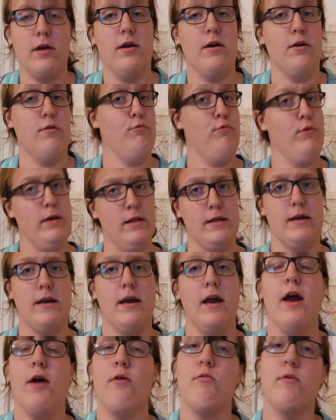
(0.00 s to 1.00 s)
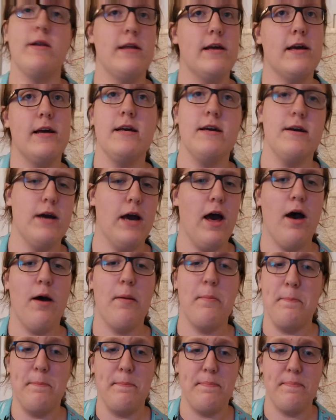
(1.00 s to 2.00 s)
Really,
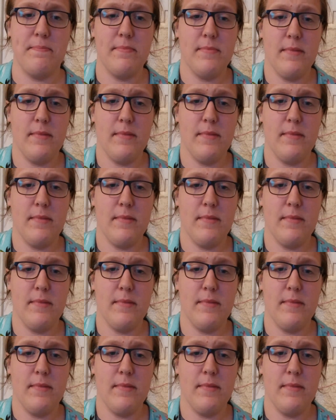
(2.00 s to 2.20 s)
when